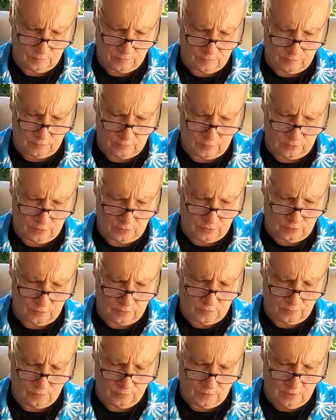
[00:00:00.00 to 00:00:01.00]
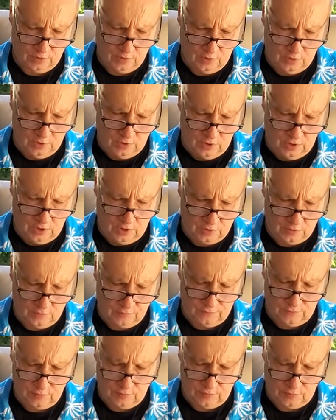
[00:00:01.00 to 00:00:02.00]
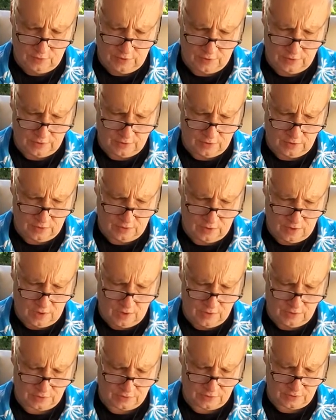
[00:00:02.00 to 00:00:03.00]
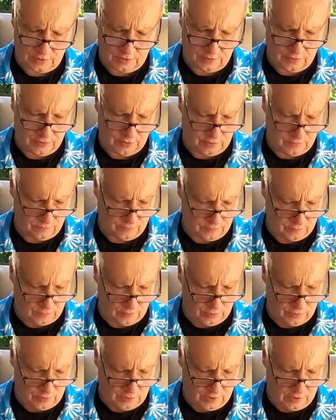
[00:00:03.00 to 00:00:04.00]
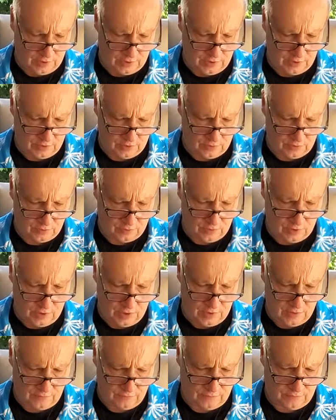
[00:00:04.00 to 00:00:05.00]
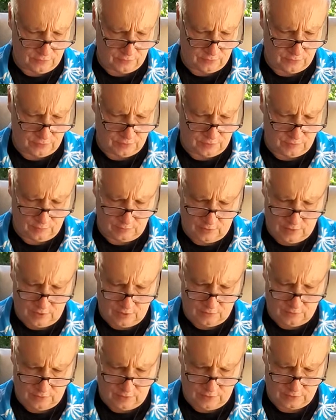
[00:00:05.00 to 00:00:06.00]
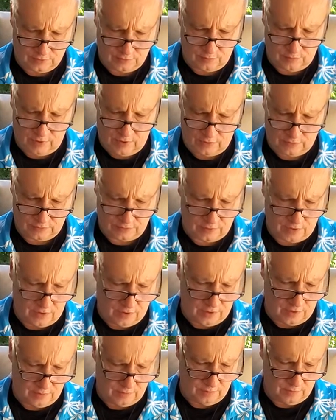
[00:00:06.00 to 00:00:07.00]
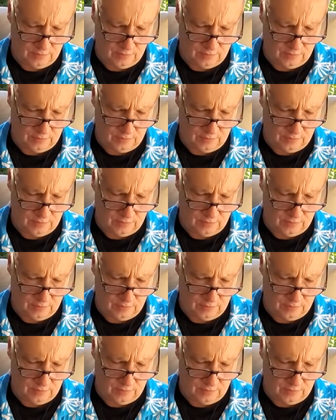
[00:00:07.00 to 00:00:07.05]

for you, and you feel like, honestly, I think if you look at it, you kind of feel deep down that it's about time,